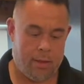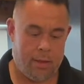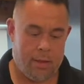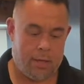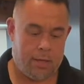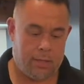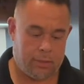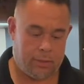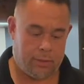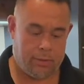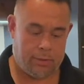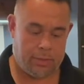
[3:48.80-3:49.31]

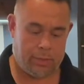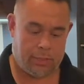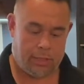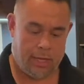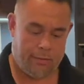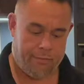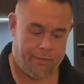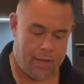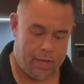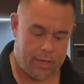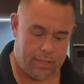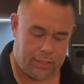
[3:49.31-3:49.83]
So we'll just
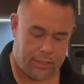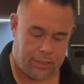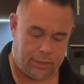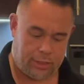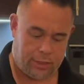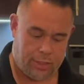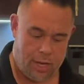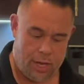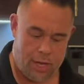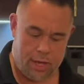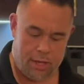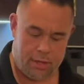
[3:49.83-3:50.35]
give it a
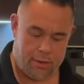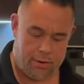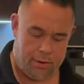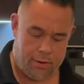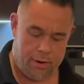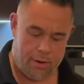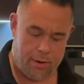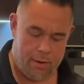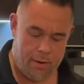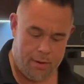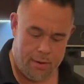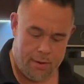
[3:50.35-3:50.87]
stir
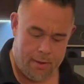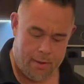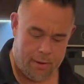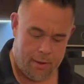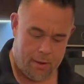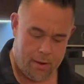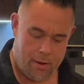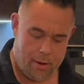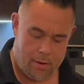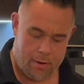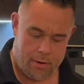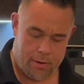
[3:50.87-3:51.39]
through
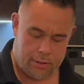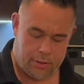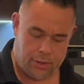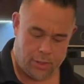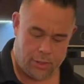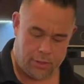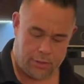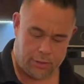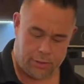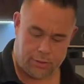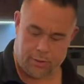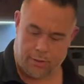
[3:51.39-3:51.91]
or a
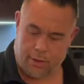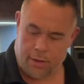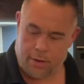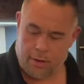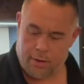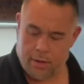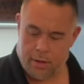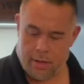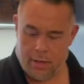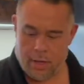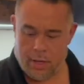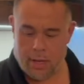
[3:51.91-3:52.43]
toss through.
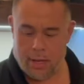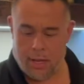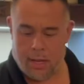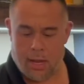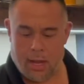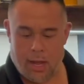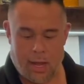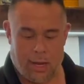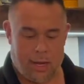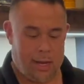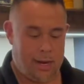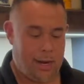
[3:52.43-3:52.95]

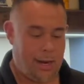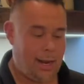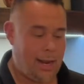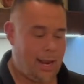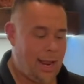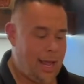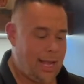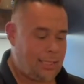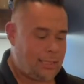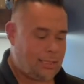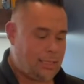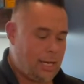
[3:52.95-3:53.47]
I can
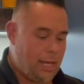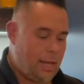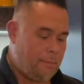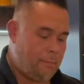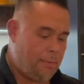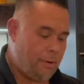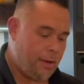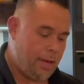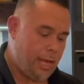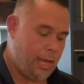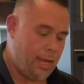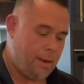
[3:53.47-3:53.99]
lastly
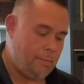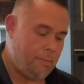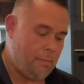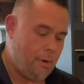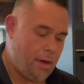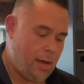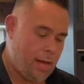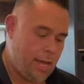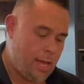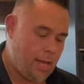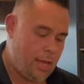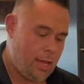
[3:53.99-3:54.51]
put in
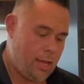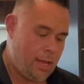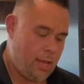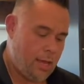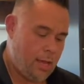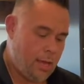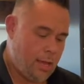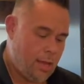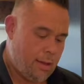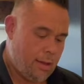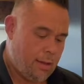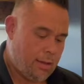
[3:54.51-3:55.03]
my
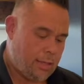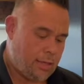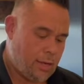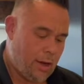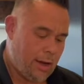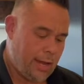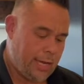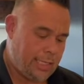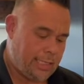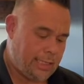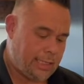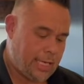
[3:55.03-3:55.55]

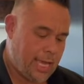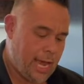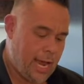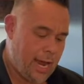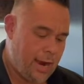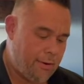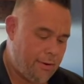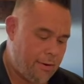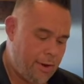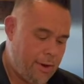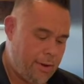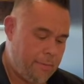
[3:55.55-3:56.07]
diced
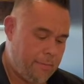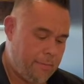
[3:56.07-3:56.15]
carrot.